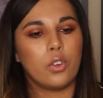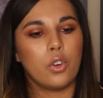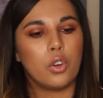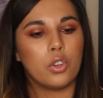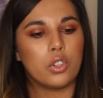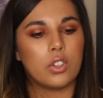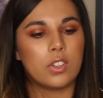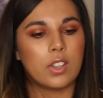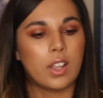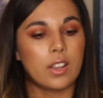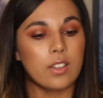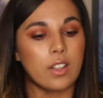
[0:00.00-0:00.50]

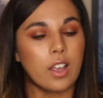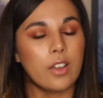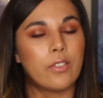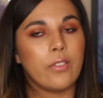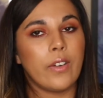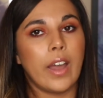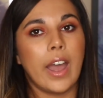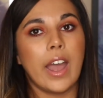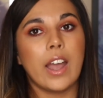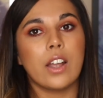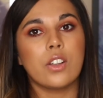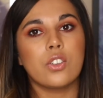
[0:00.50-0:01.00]
gorgeous colours.
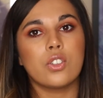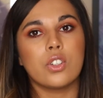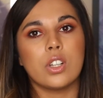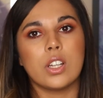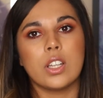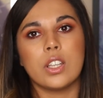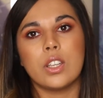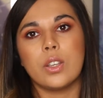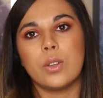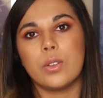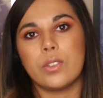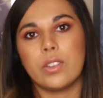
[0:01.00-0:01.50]
I've
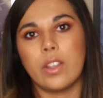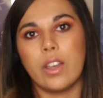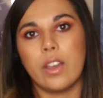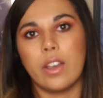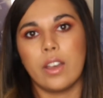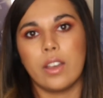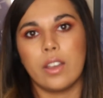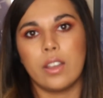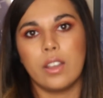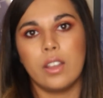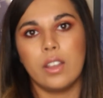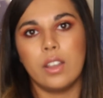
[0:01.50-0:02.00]
actually used
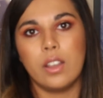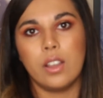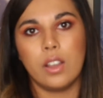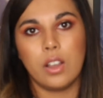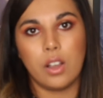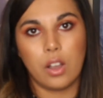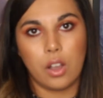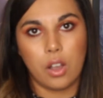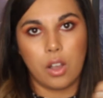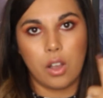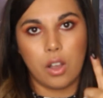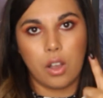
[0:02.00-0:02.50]
that
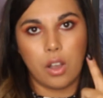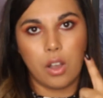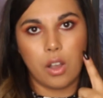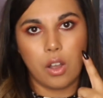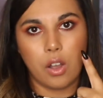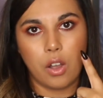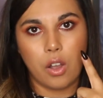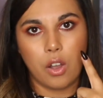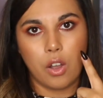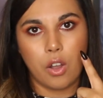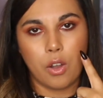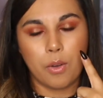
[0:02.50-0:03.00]

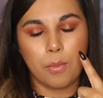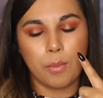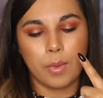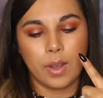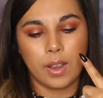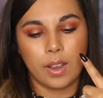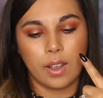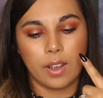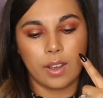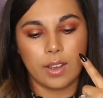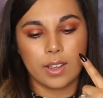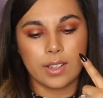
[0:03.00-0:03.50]
on
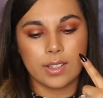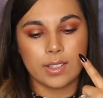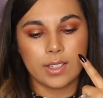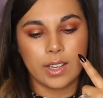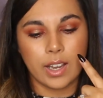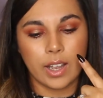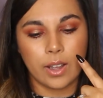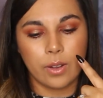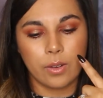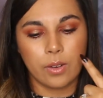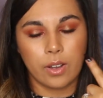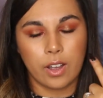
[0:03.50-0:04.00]
my eyes
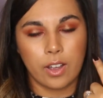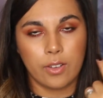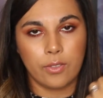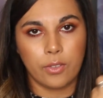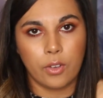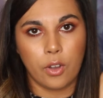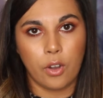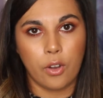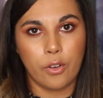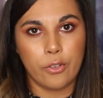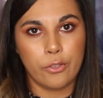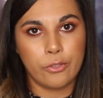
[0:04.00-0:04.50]
now. I've
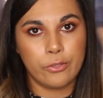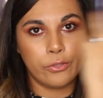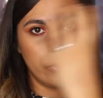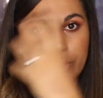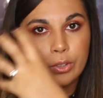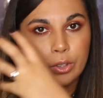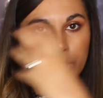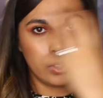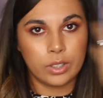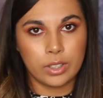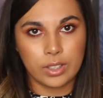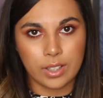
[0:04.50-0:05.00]
got a
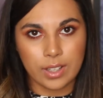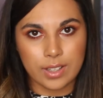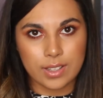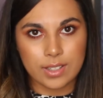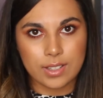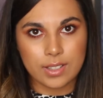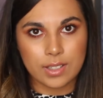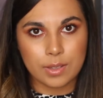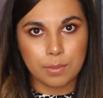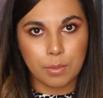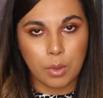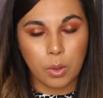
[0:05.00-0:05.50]
full
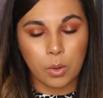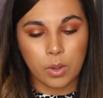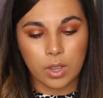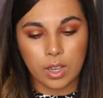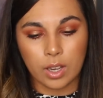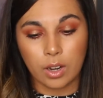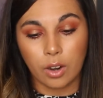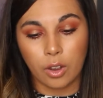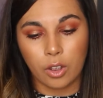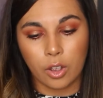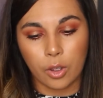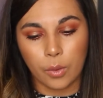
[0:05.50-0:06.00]

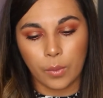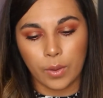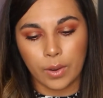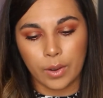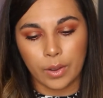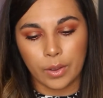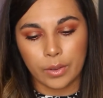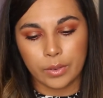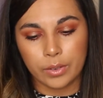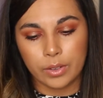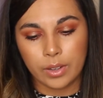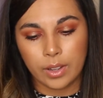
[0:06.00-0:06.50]
smoky eye going
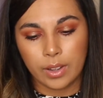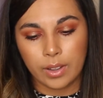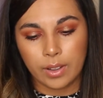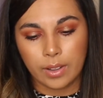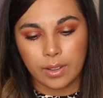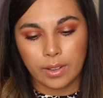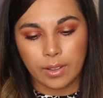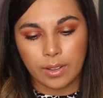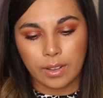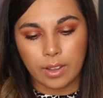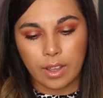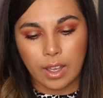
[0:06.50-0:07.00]
on,
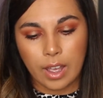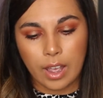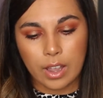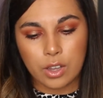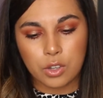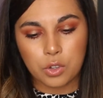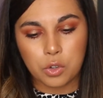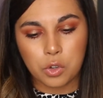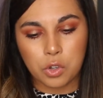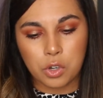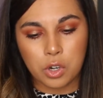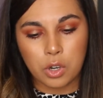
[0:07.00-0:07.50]

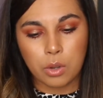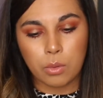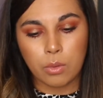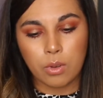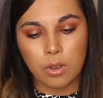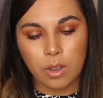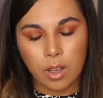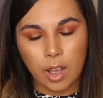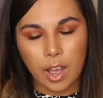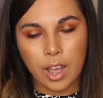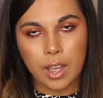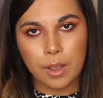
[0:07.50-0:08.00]
and you know
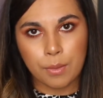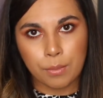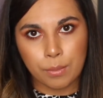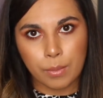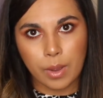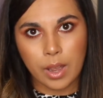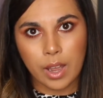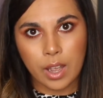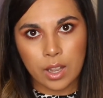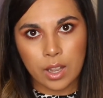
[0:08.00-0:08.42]
what, I'm